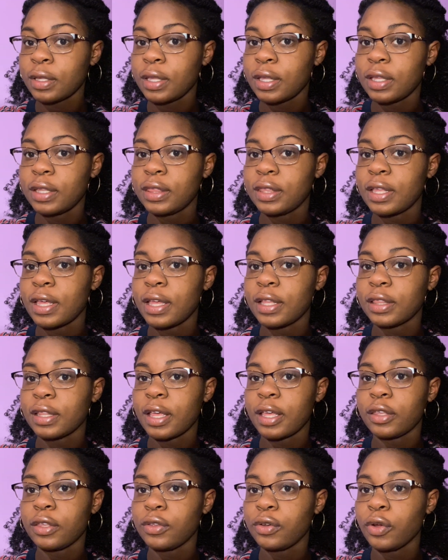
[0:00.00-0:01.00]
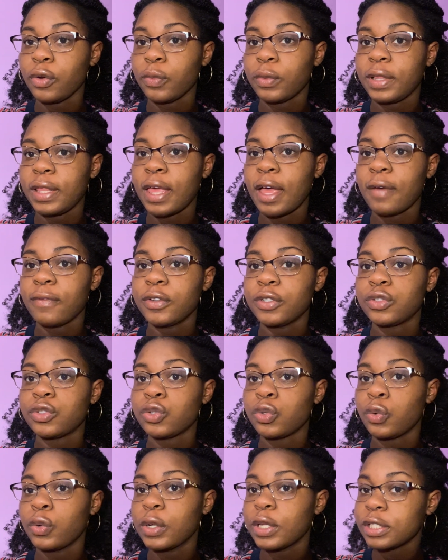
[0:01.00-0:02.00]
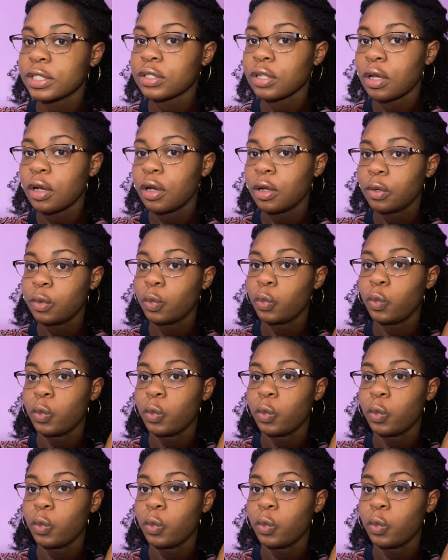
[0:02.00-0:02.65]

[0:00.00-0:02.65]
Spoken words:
And then you don't really have a choice on